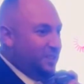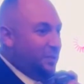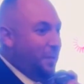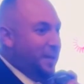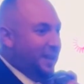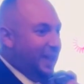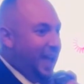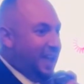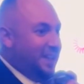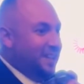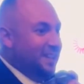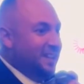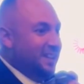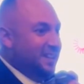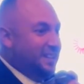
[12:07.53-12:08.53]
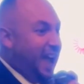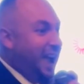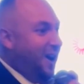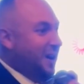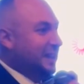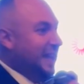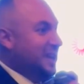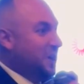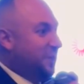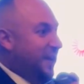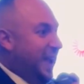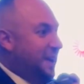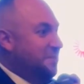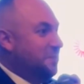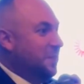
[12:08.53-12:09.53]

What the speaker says: from LA. Diehard Laker fan.